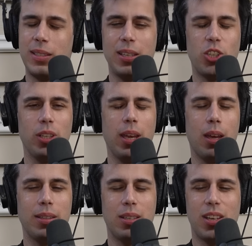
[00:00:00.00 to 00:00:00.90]
There's actually
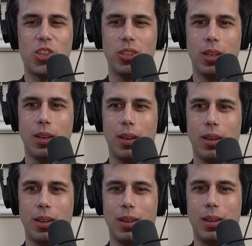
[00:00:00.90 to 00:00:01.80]
a there's actually a,
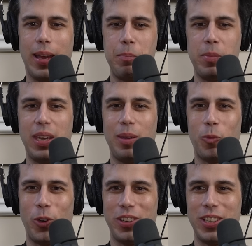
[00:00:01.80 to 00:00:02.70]
a, a meme
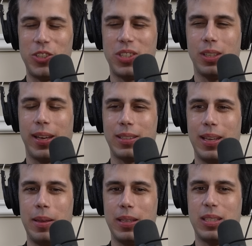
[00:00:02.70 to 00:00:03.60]
where you see like
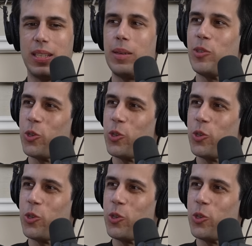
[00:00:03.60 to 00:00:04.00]
Steam